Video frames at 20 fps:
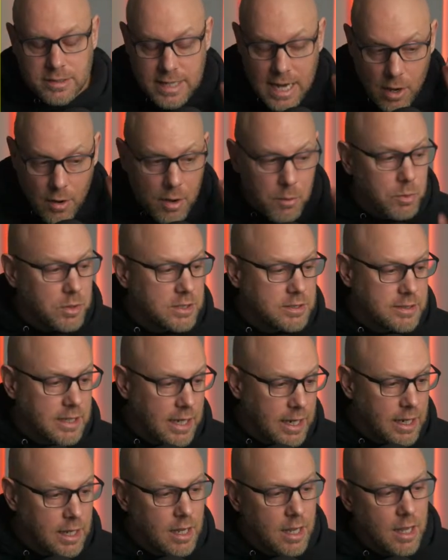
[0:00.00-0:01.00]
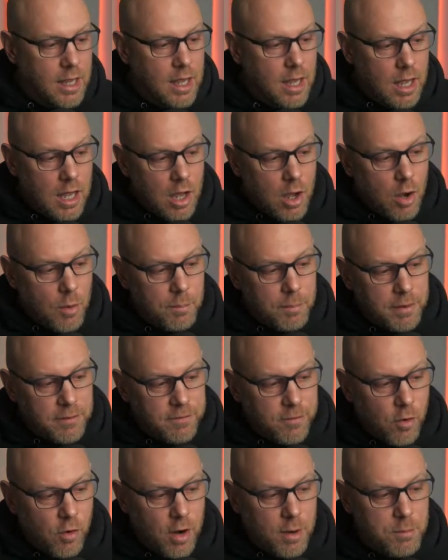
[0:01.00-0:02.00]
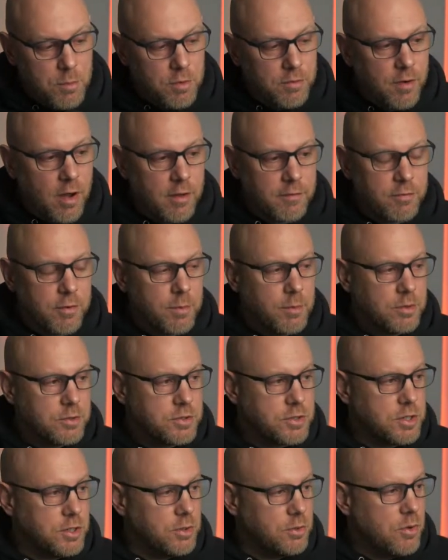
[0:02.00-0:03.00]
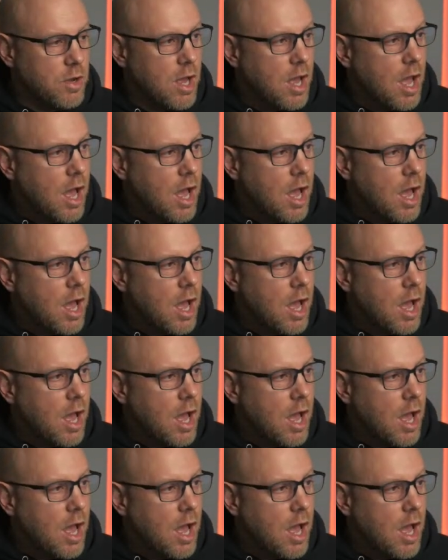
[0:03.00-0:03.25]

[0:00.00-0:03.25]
Now, I will say, before I move on from those two,